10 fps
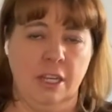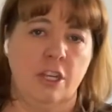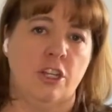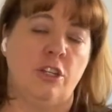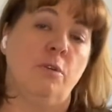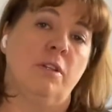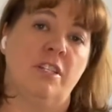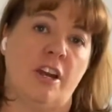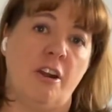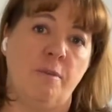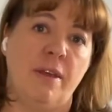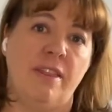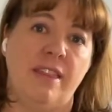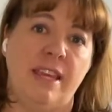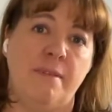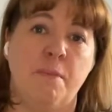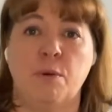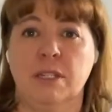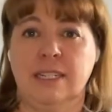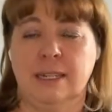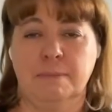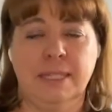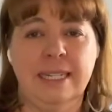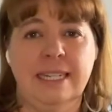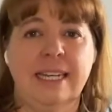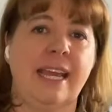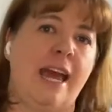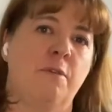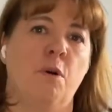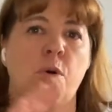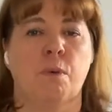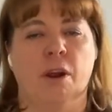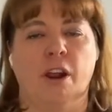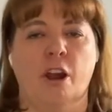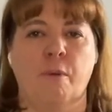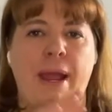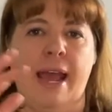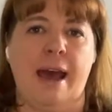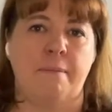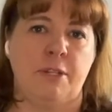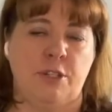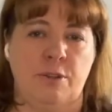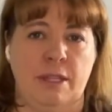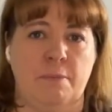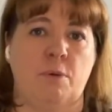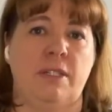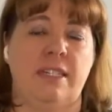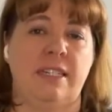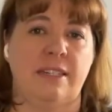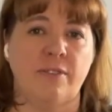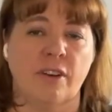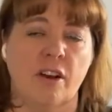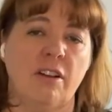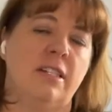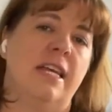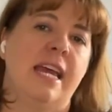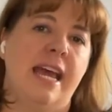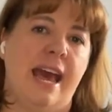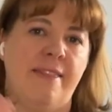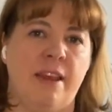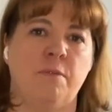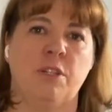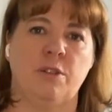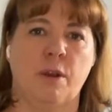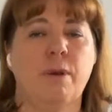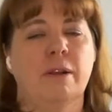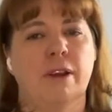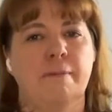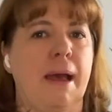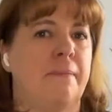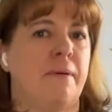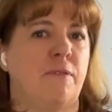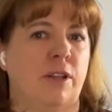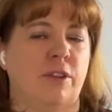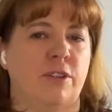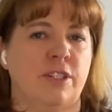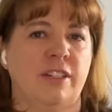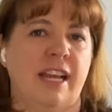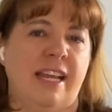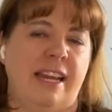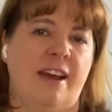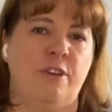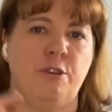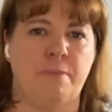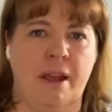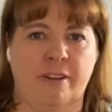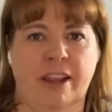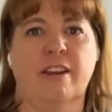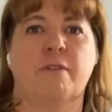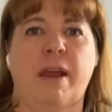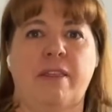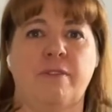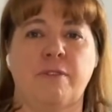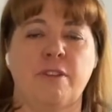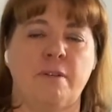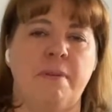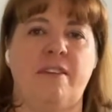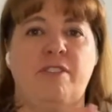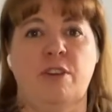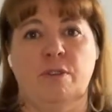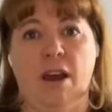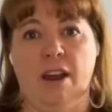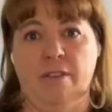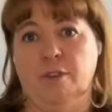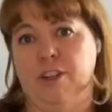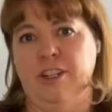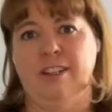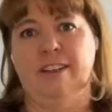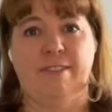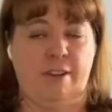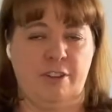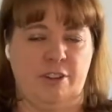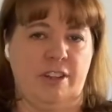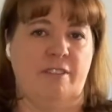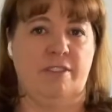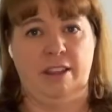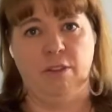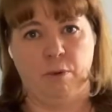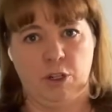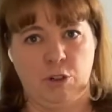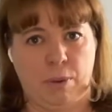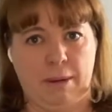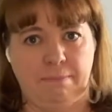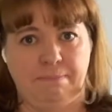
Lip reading: So we'll start with the most simplistic and we'll work our way up to the most difficult, and then we'll do a quick recap of what those look like and how you'd migrate your way through them if you unfortunately found yourself in the worst one.